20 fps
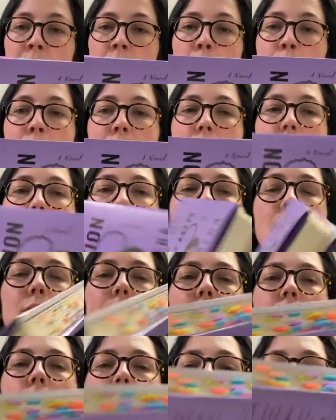But like, I
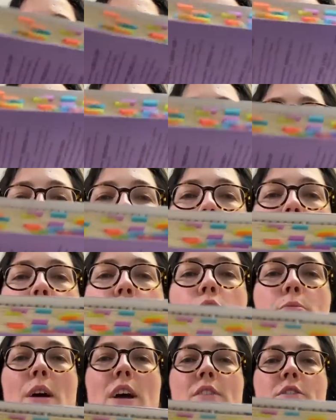mean, I don't know. I didn't do
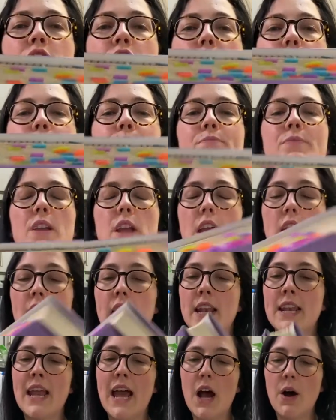too bad of a job.
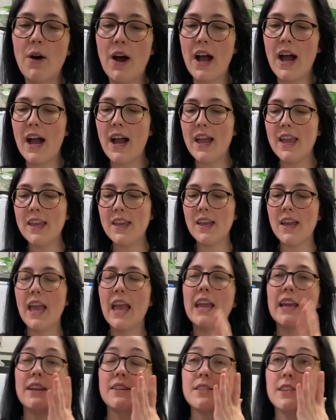Now, I
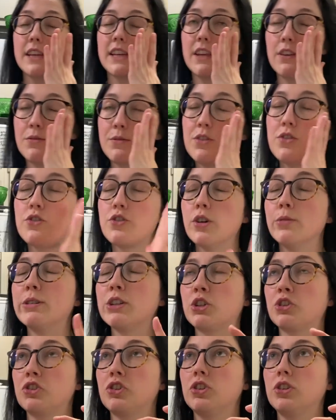hate, it gives me so
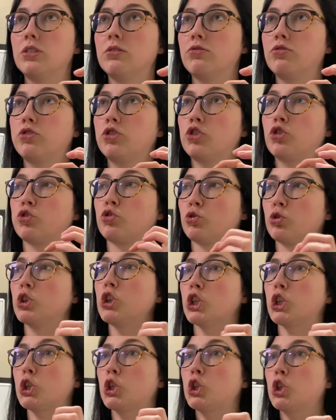much
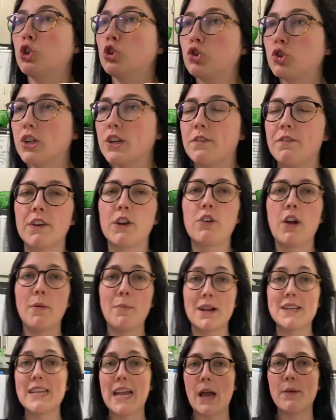stress trying to figure out
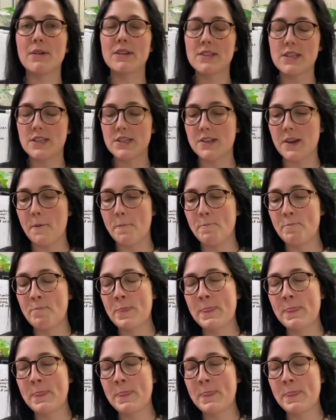my tabbing system.